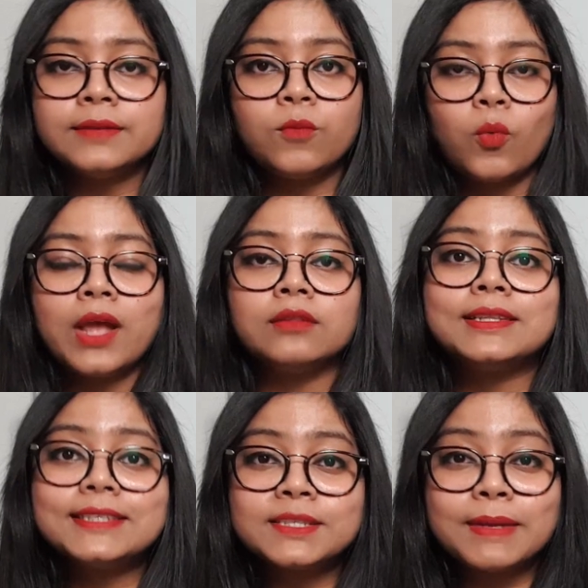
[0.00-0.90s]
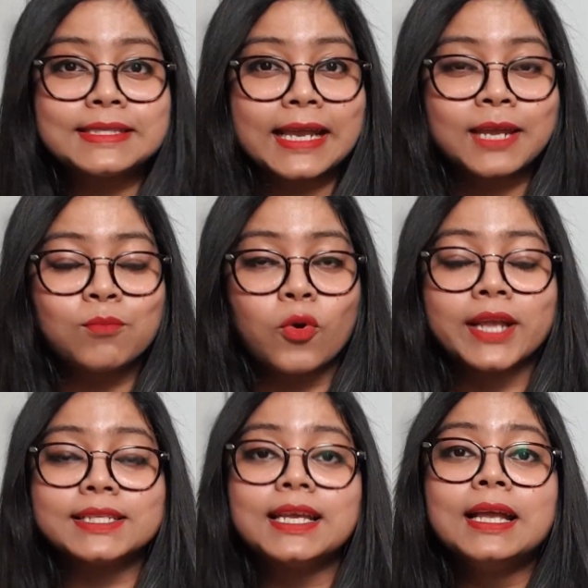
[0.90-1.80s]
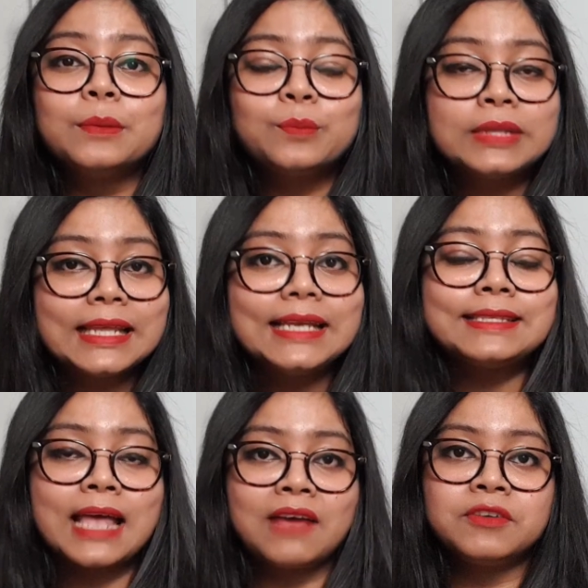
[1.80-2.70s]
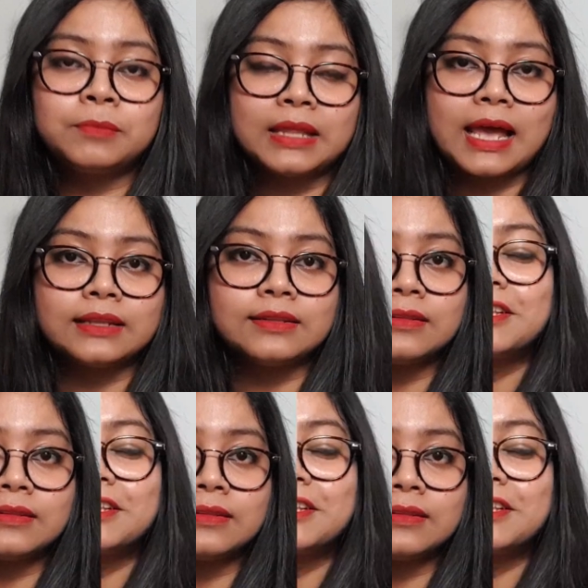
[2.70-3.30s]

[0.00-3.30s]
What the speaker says: Well, this is my second point. Please have a plan.